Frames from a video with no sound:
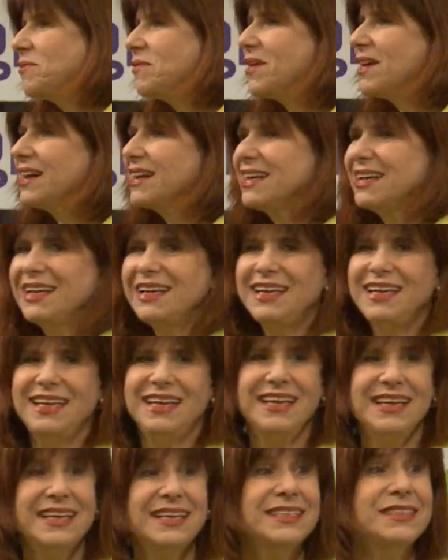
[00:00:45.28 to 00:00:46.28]
what
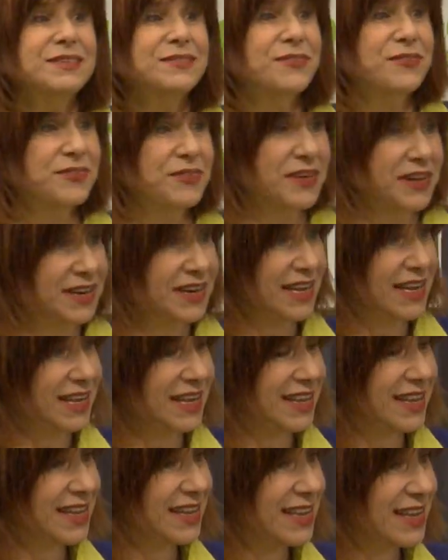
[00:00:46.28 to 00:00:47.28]
is
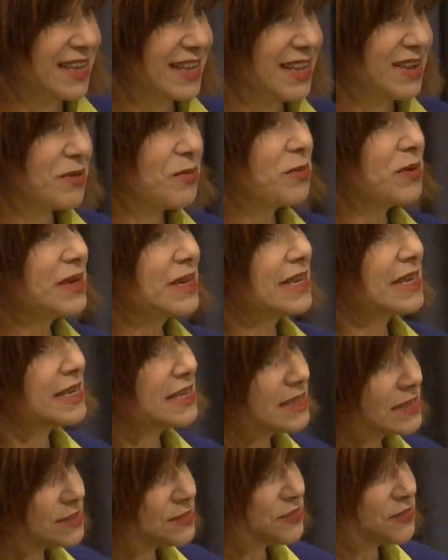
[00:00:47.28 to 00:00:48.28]
funny? What
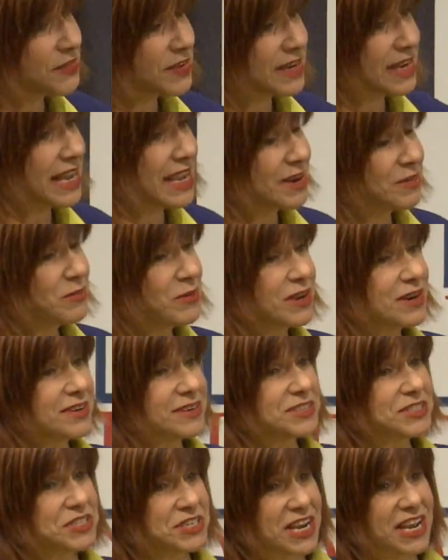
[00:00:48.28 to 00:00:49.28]
is funny, and what
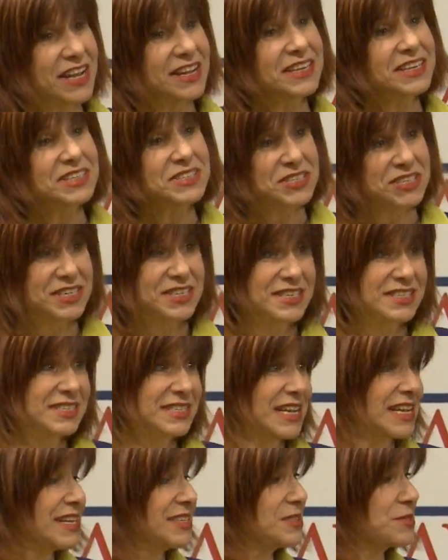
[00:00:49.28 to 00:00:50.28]
our challenge is
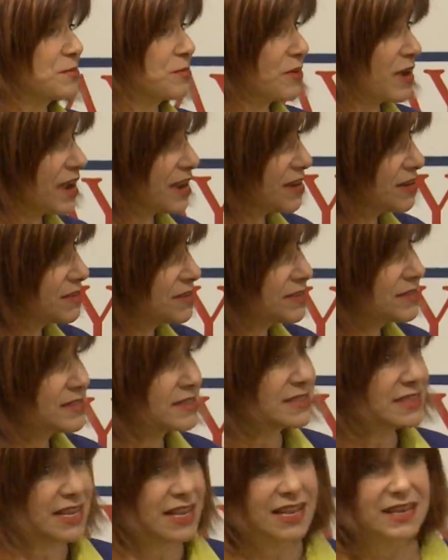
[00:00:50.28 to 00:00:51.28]
as
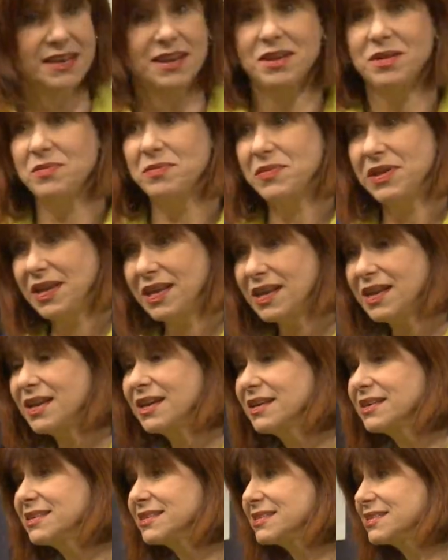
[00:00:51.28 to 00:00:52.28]
writers and
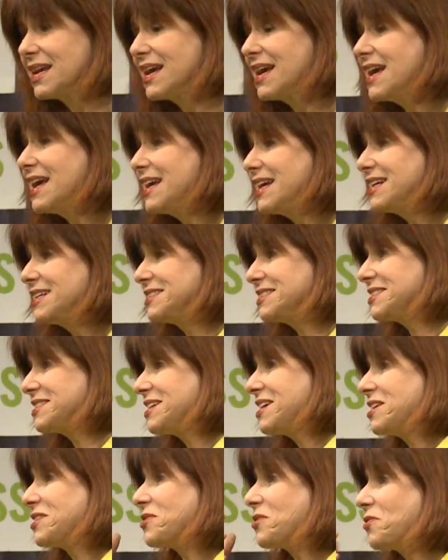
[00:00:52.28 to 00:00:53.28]
comedians, is
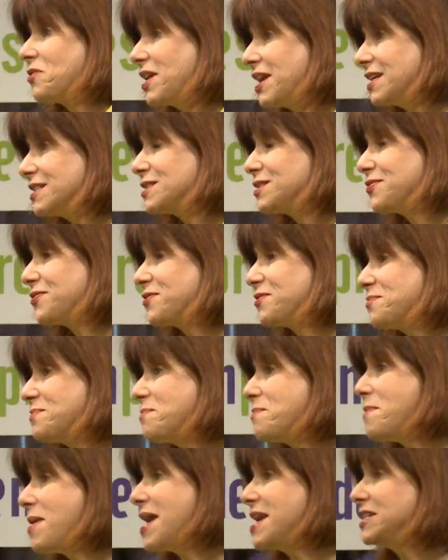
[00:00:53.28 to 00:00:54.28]

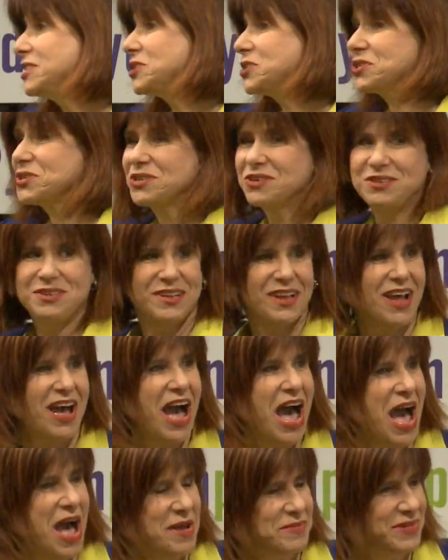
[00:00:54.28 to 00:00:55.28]
transformational
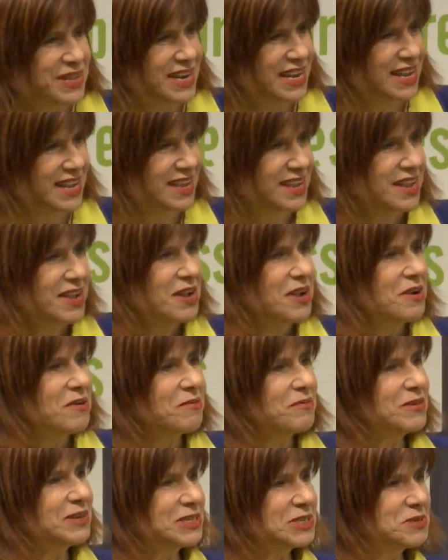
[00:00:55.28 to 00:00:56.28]
comedy,
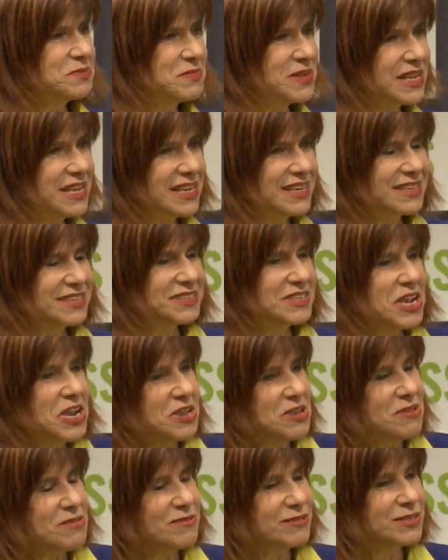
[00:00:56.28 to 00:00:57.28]
which means
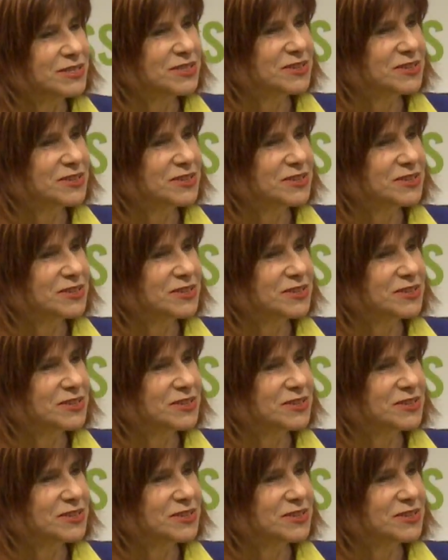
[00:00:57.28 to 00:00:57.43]
you